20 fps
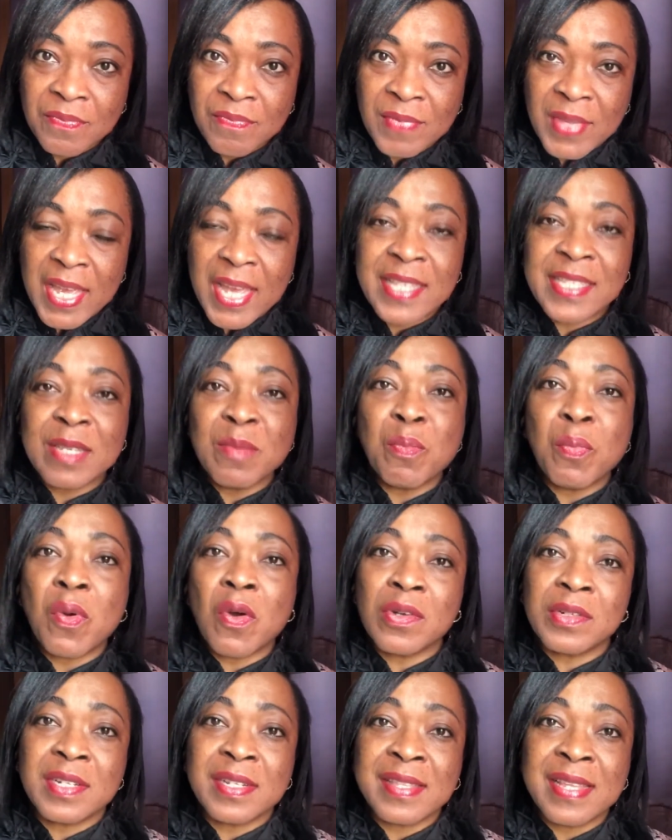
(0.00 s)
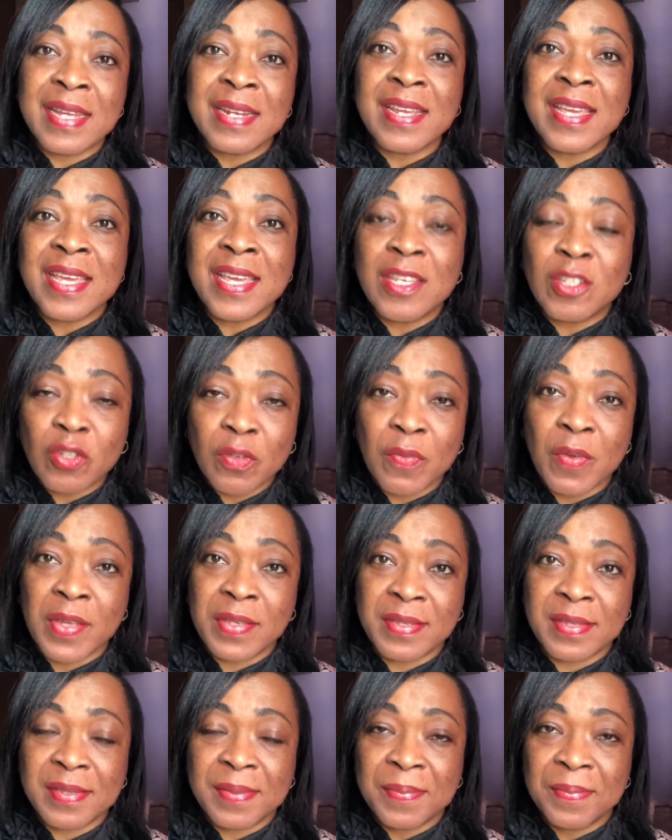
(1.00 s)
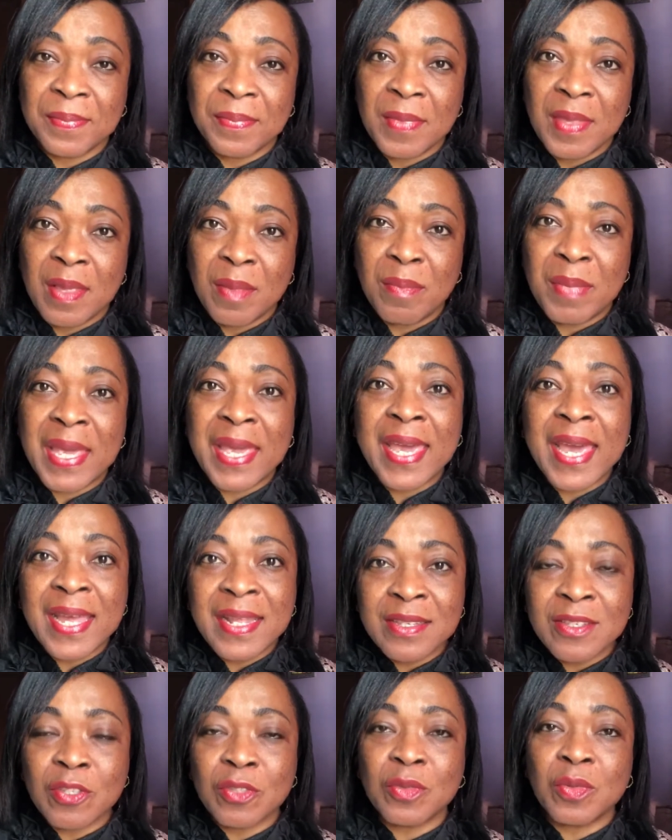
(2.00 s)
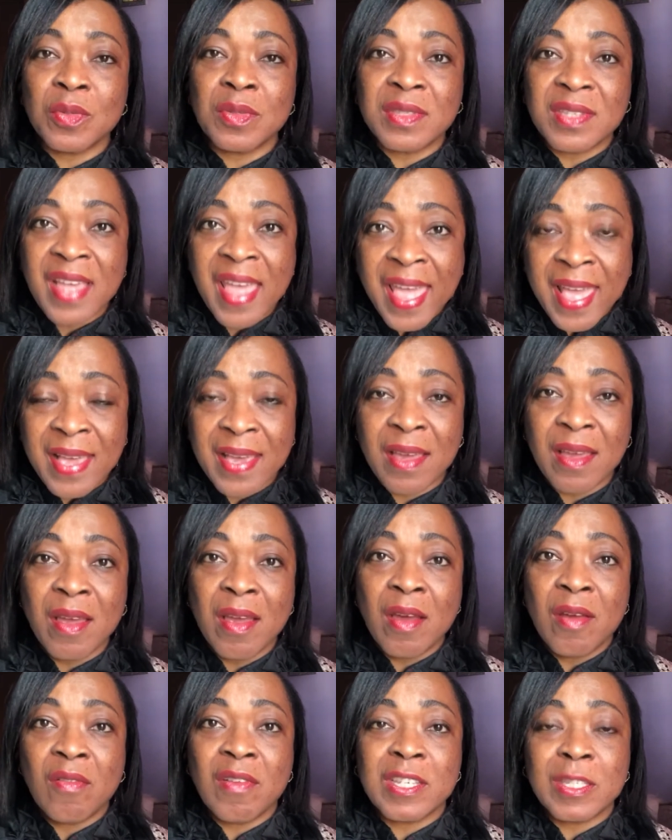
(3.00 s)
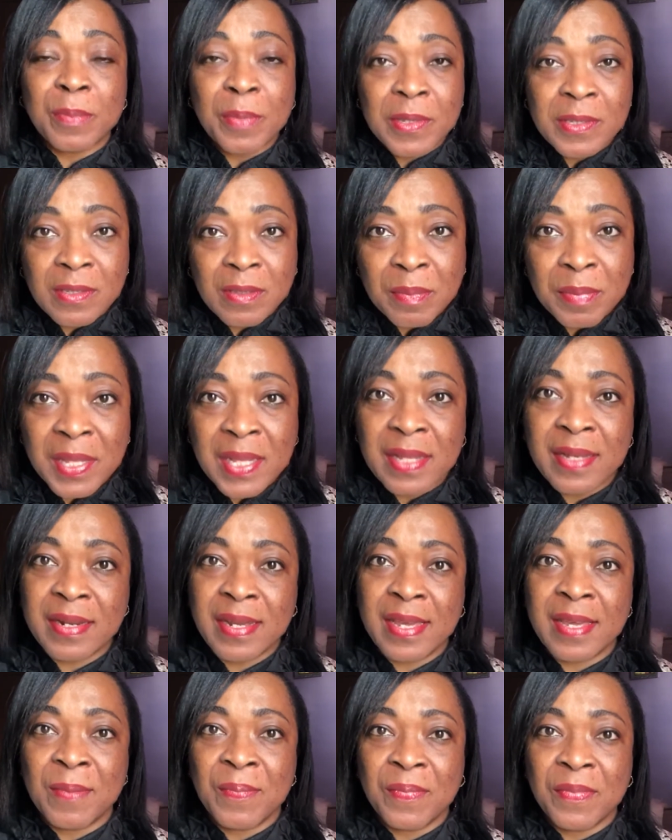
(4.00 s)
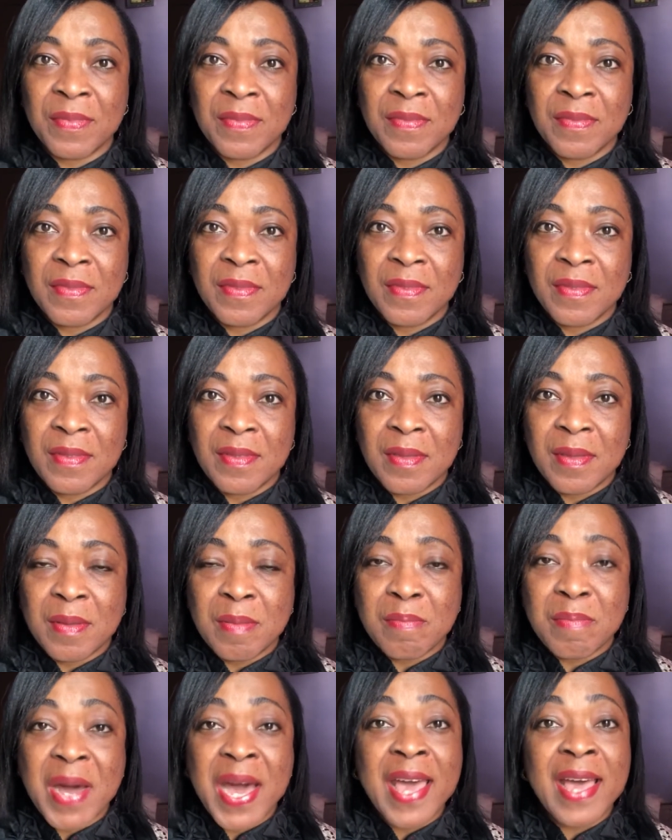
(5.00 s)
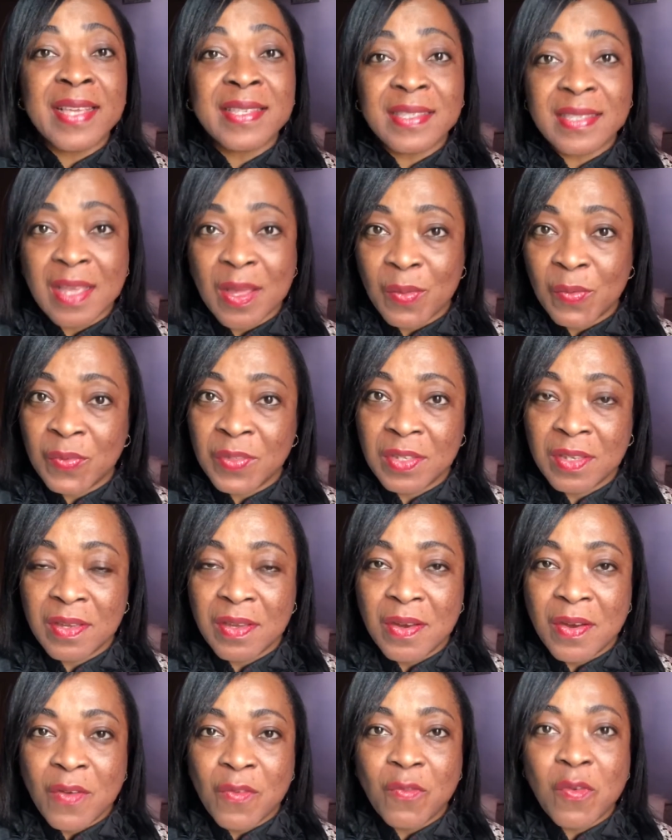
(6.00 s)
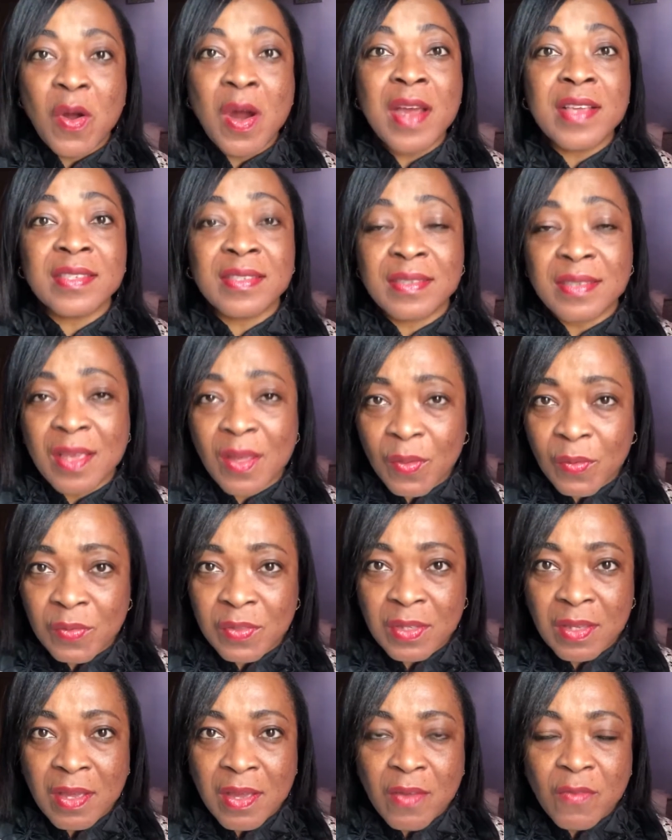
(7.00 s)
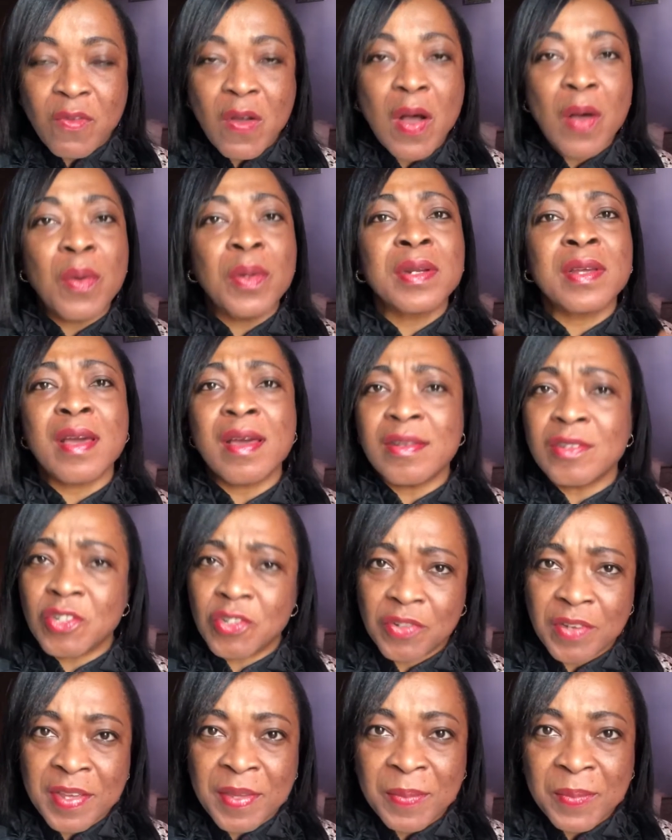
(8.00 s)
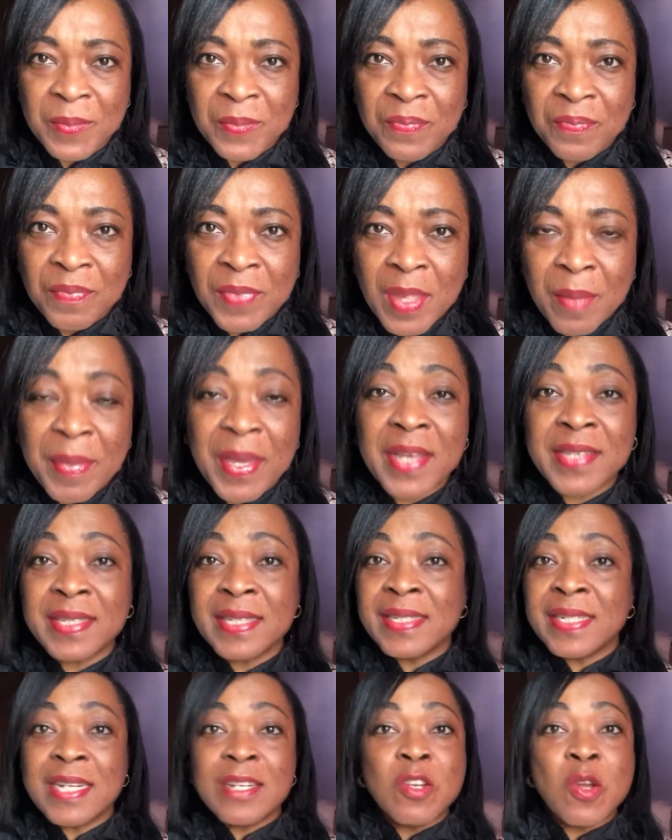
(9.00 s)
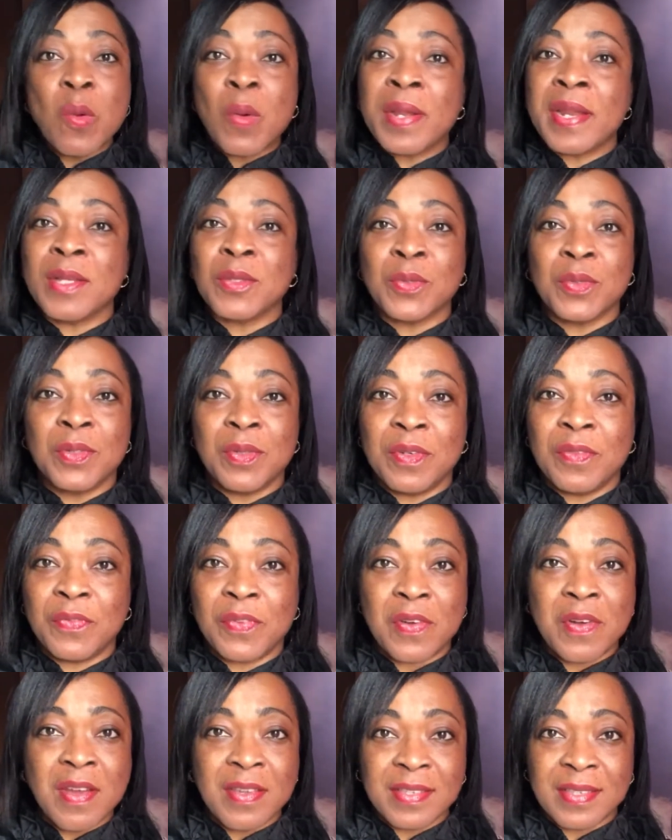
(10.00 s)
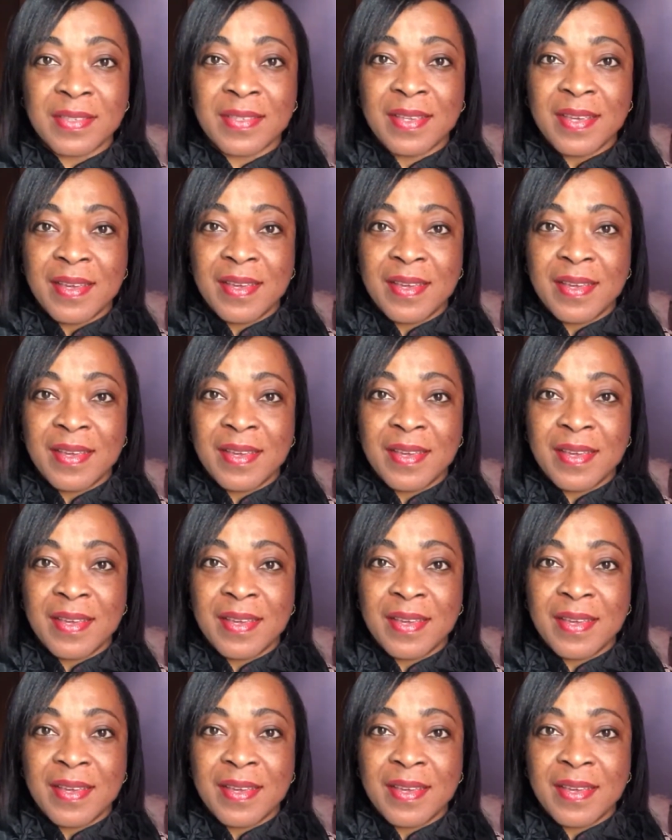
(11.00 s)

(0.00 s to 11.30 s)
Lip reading: It's important that each of us begins to take responsibility by ourselves, for our own country, because indeed no one else will do it for us.